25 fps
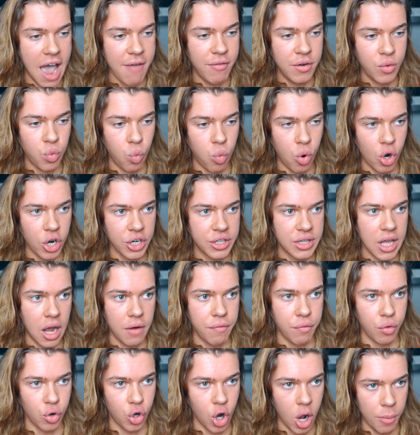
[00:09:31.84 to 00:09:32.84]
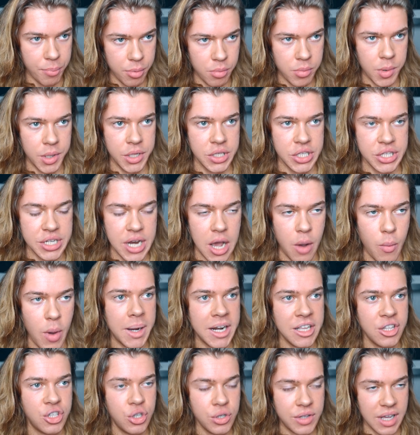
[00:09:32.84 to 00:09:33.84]
I haven't worked out for a couple months now,
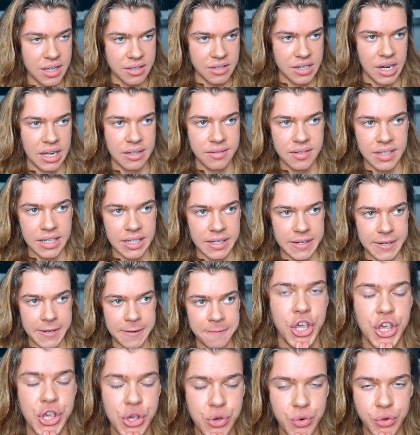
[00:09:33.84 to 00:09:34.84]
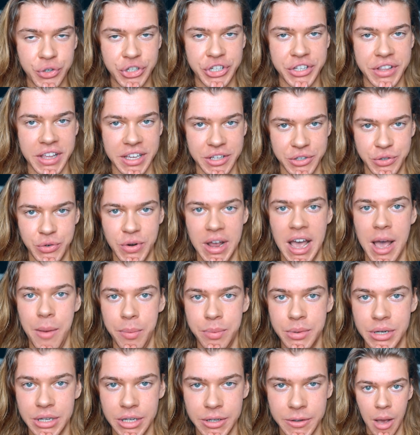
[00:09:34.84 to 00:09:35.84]
but in 2019, huge things are
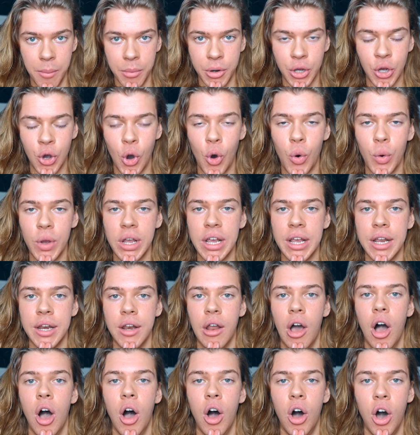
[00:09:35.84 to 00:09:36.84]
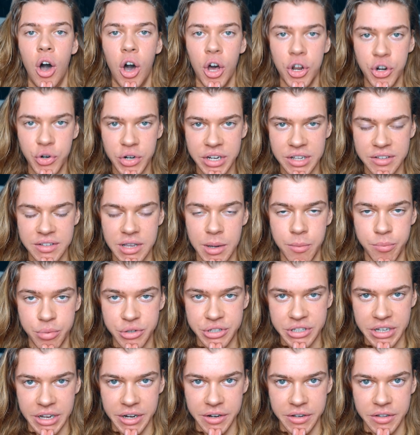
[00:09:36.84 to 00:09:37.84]
happening. I'm gonna go in
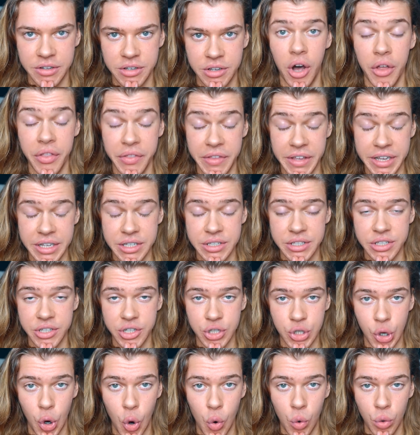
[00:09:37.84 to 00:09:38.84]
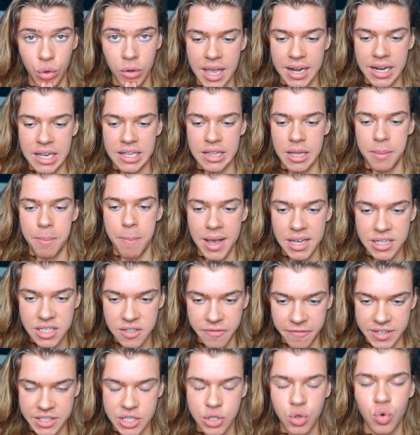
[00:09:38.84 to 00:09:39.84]
110% on this goal, getting in the
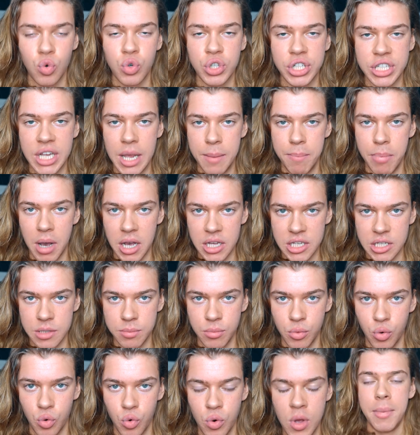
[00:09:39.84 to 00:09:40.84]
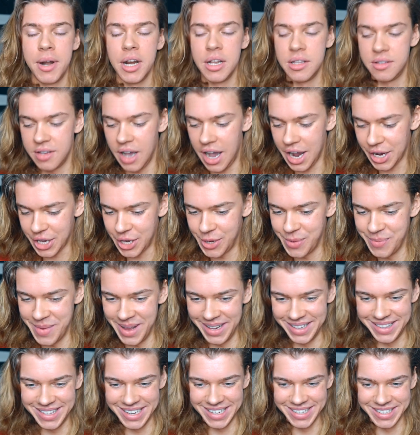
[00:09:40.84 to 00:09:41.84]
best physical shape possible. I'm gonna
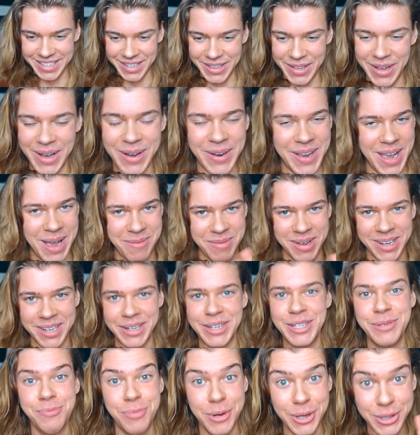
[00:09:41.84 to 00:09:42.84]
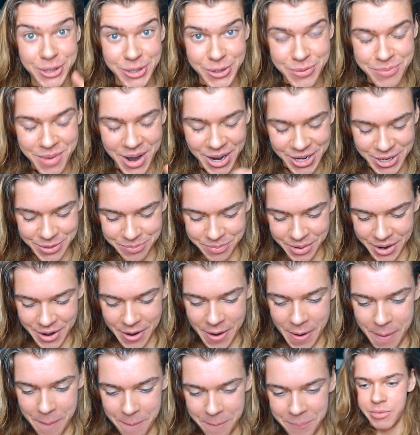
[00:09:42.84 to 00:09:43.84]
document this a lot. Okay, I'm not gonna spoil too much, but
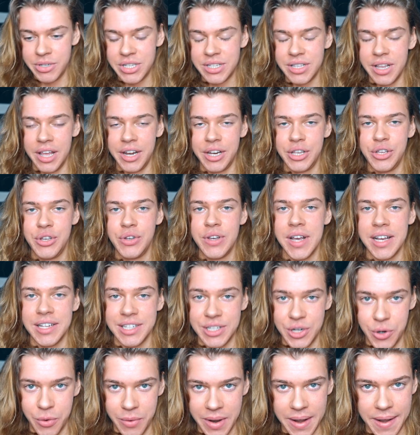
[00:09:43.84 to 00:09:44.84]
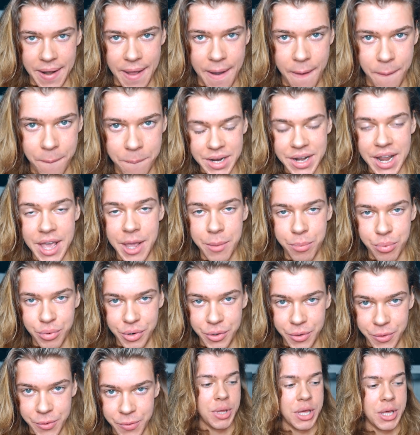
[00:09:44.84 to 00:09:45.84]
I'm just letting you guys know right now, in
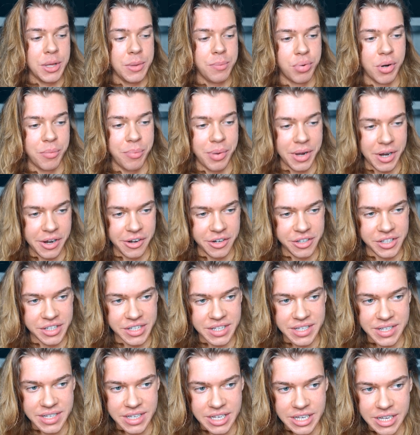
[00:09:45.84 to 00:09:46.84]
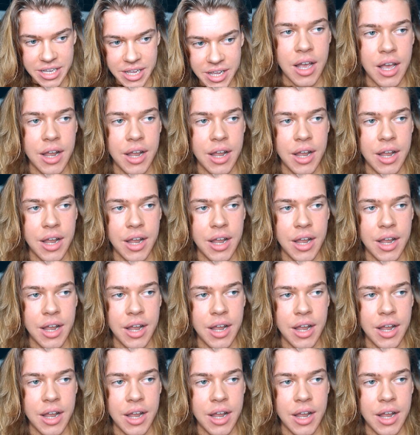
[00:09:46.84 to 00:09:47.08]
April, be prepared to see